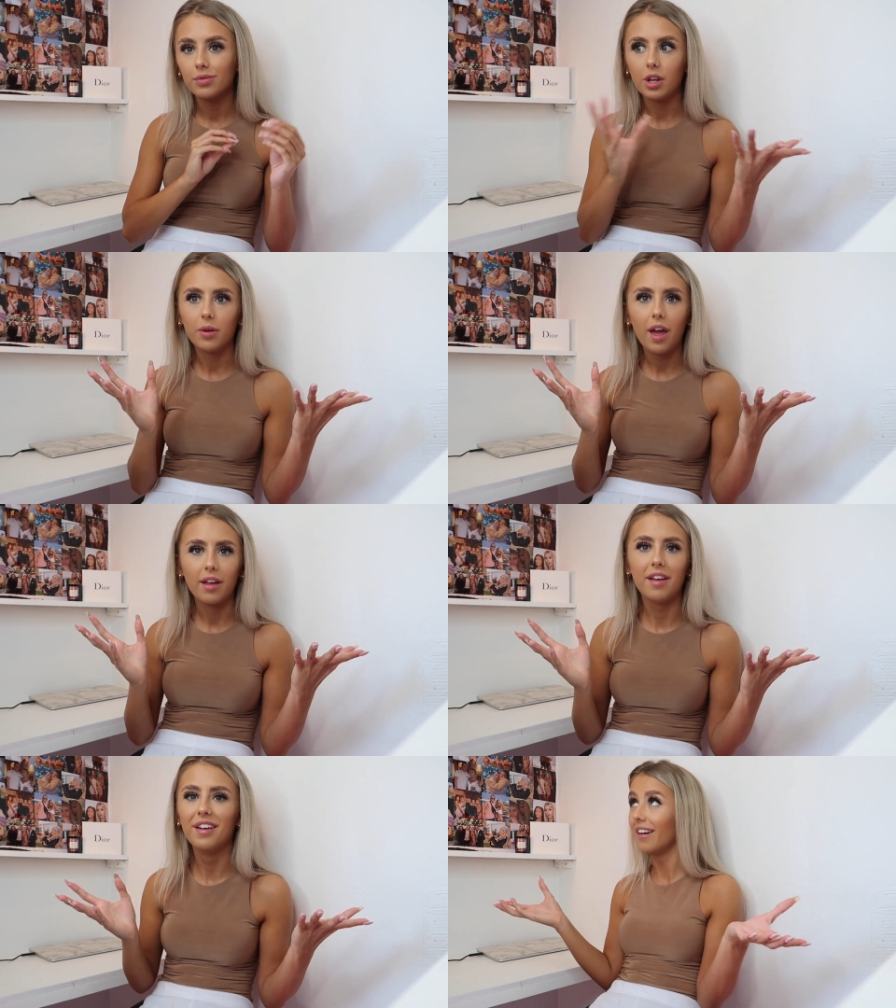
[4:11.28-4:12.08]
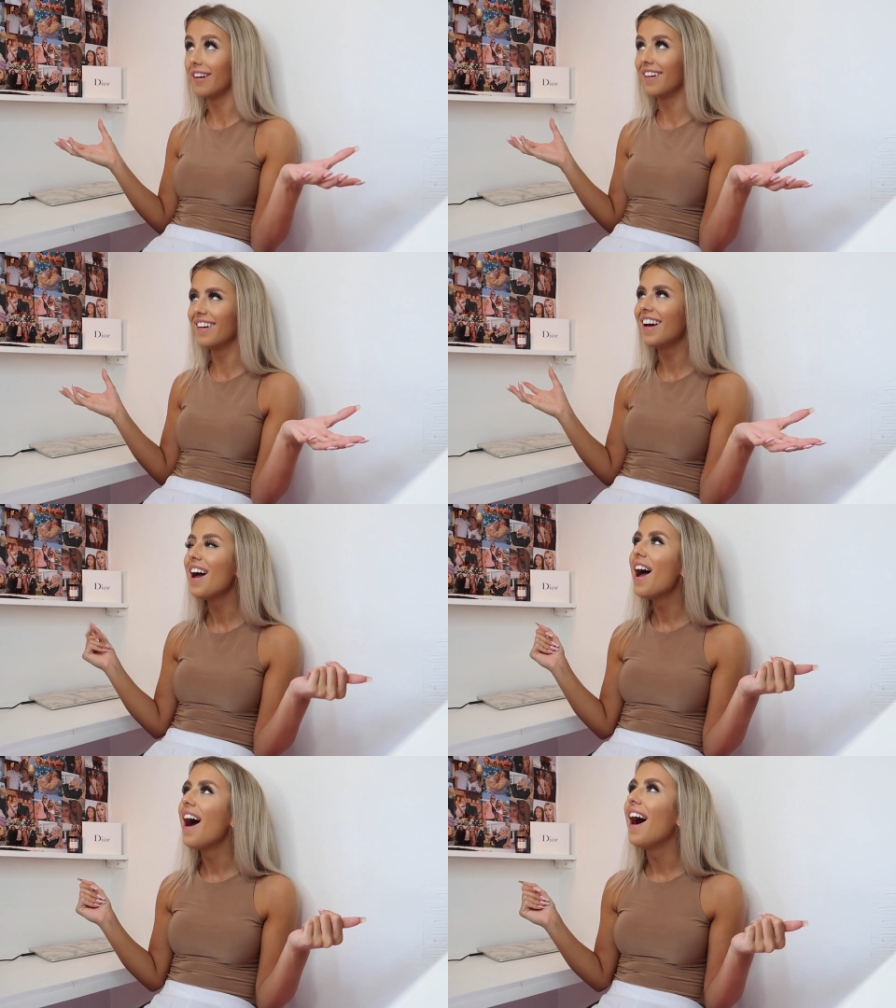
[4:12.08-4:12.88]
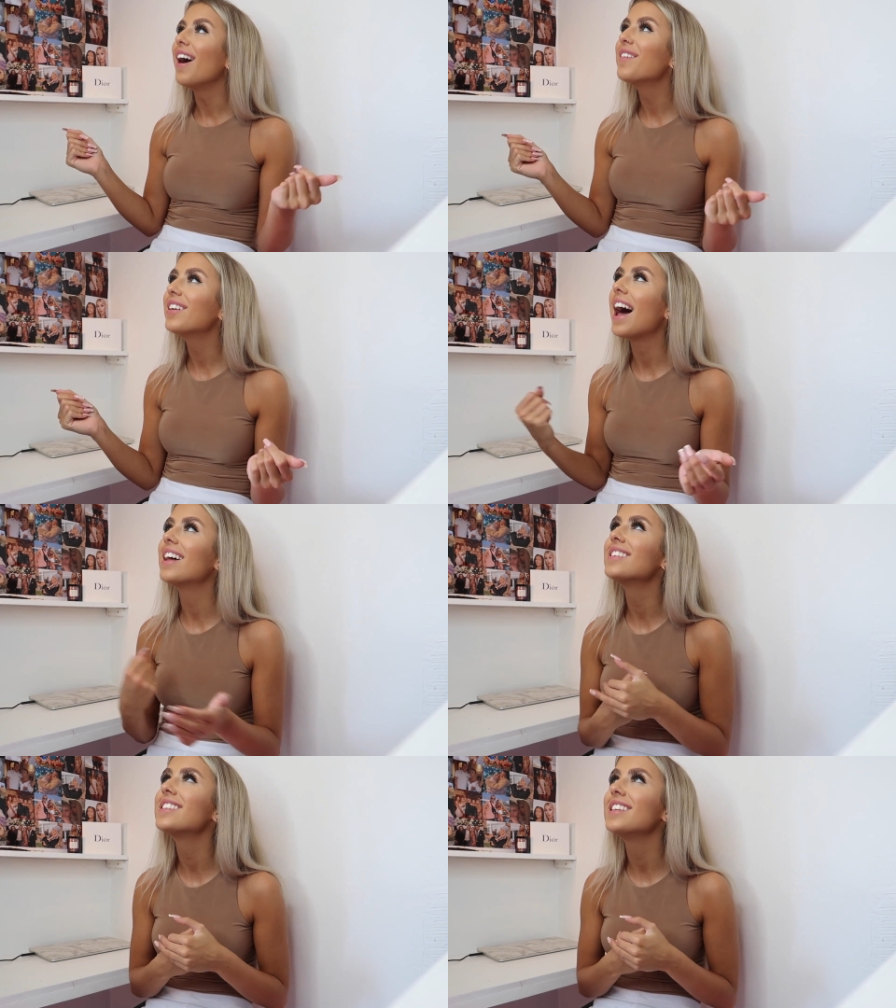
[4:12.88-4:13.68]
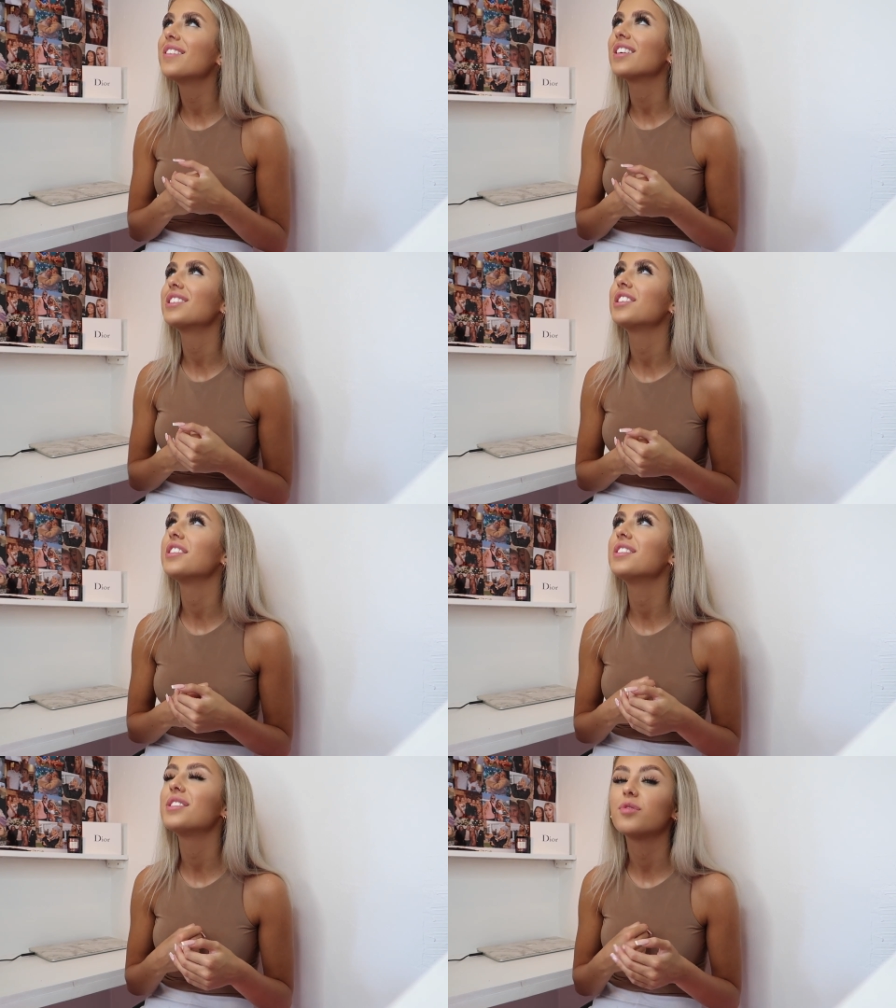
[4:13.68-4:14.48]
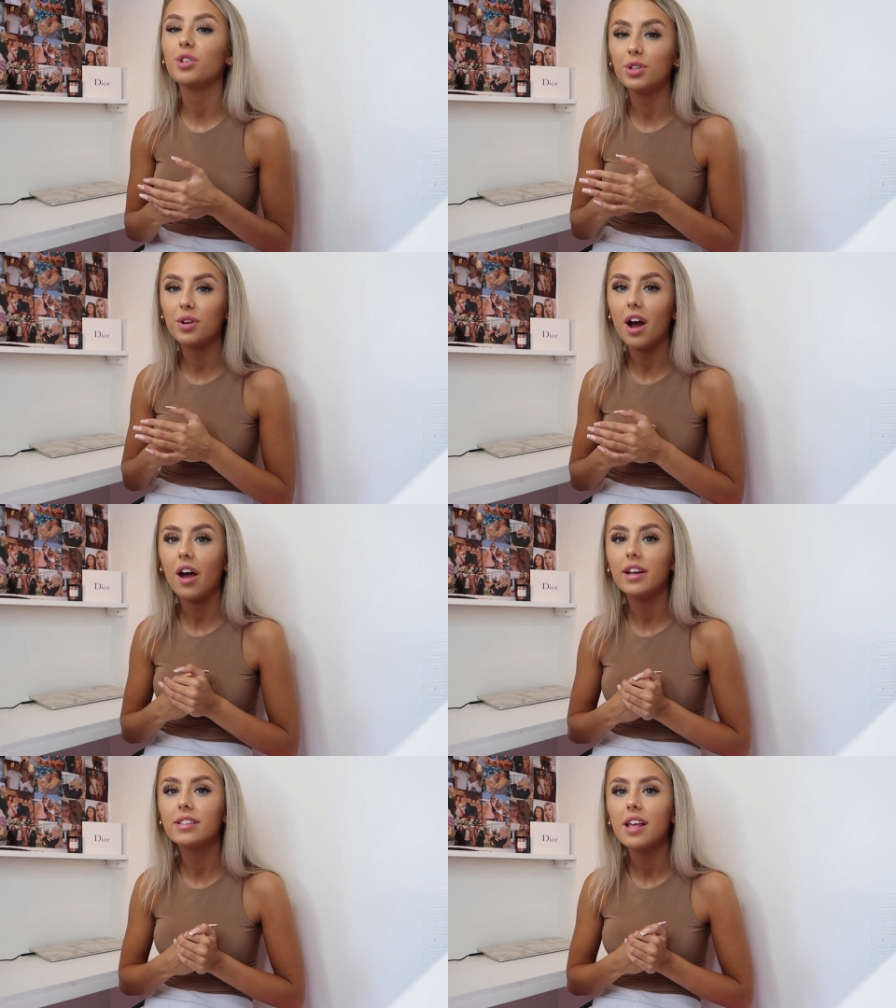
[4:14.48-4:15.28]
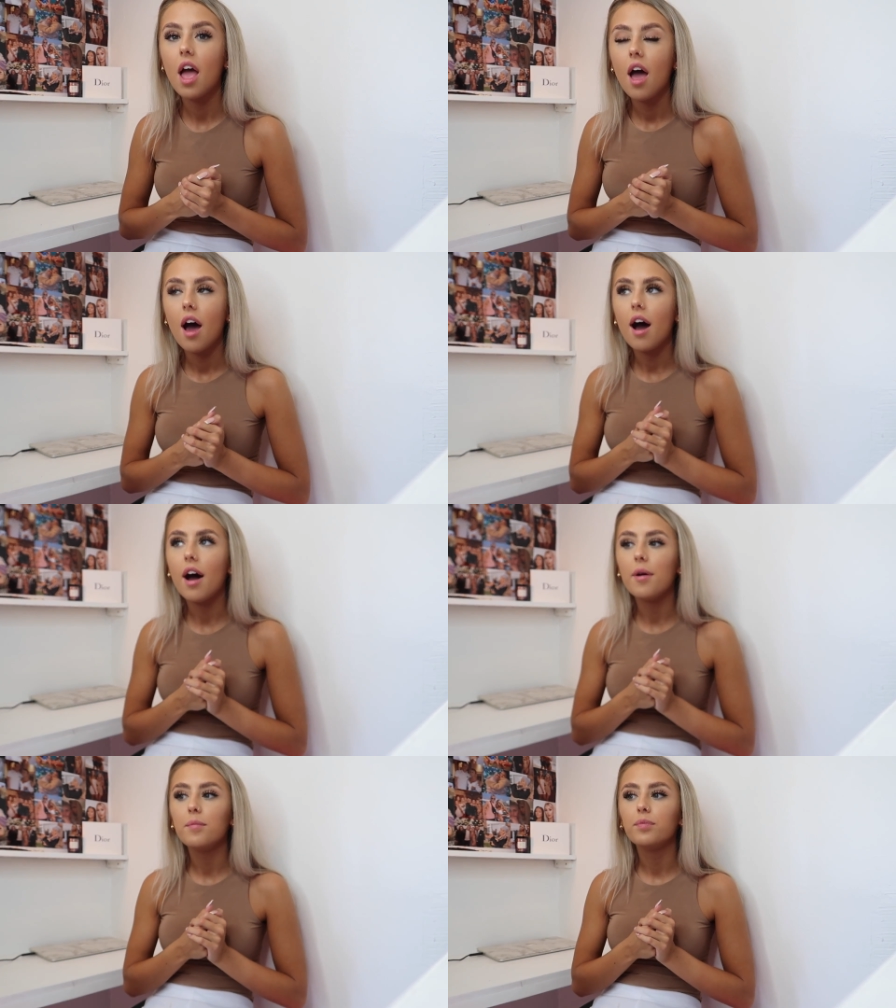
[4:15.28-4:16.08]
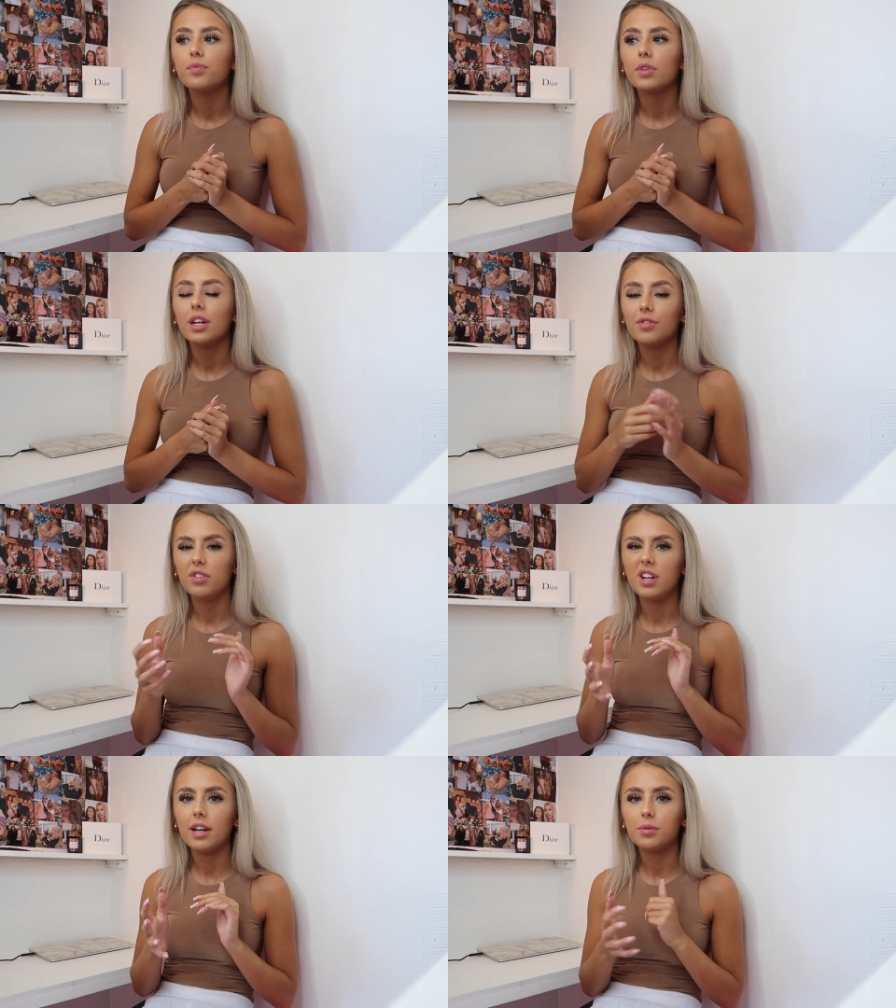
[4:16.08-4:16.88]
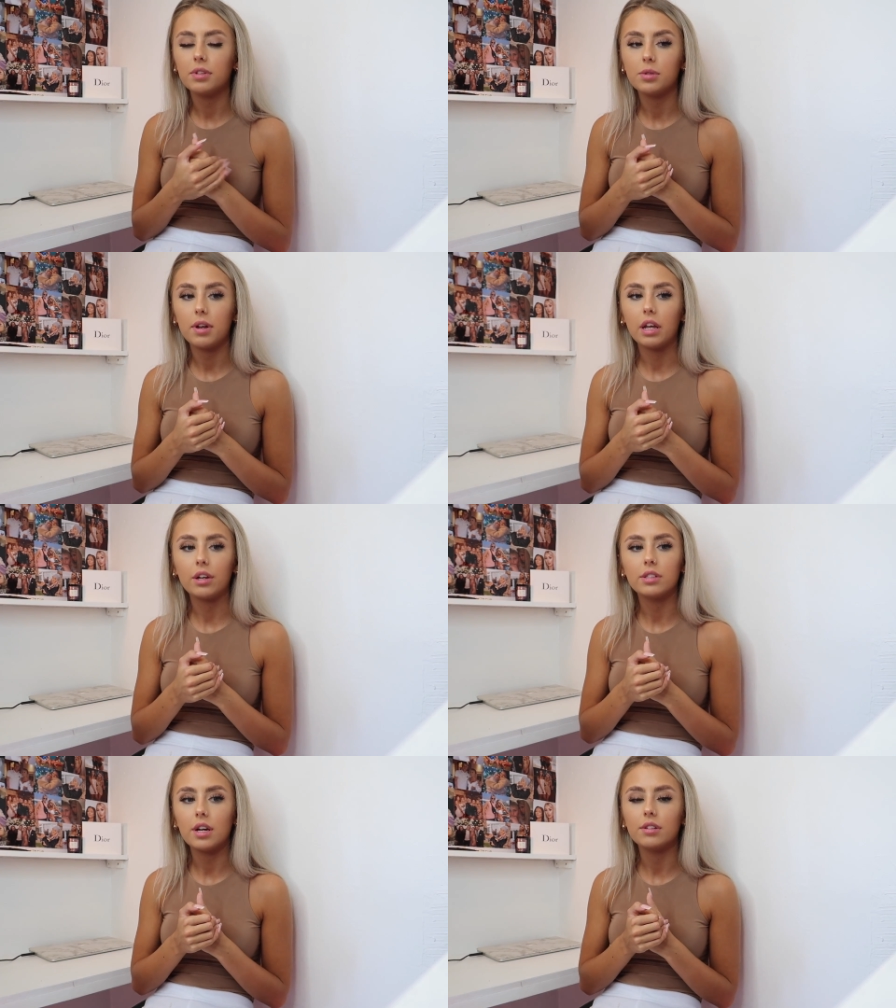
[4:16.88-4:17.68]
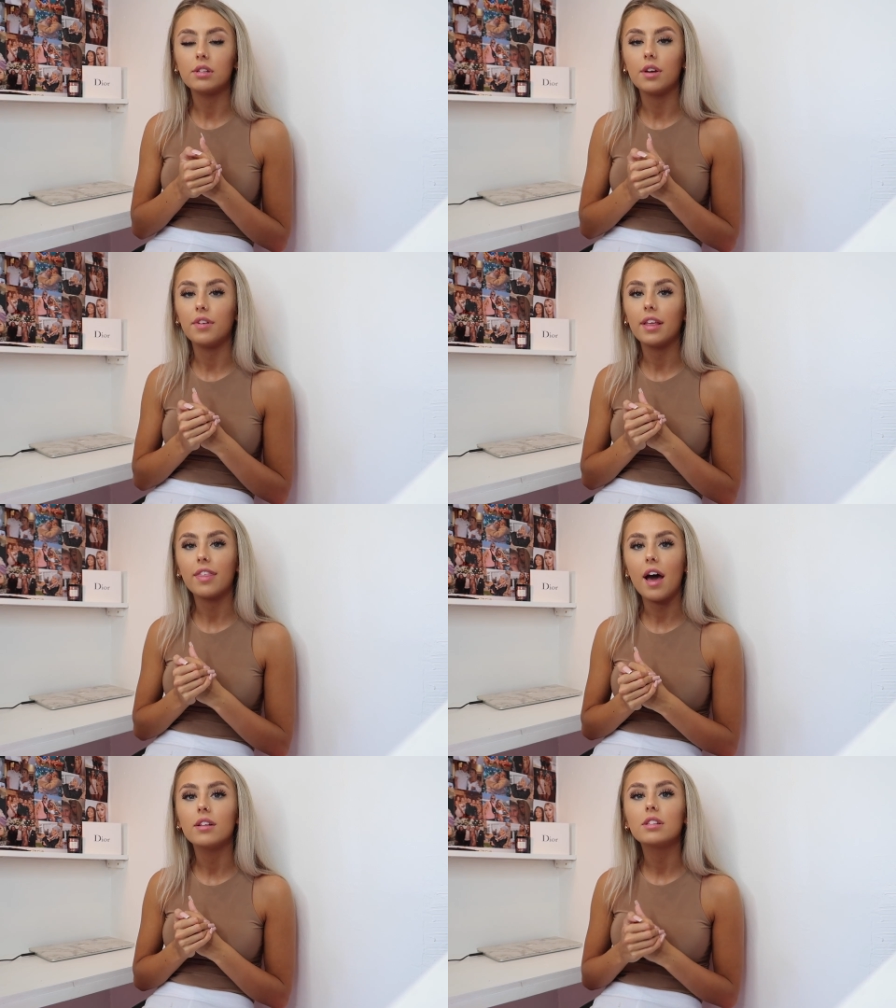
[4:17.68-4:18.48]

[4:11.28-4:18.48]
Q and A. I will answer the questions for you guys um, in a few days when the swelling goes down and stuff like that.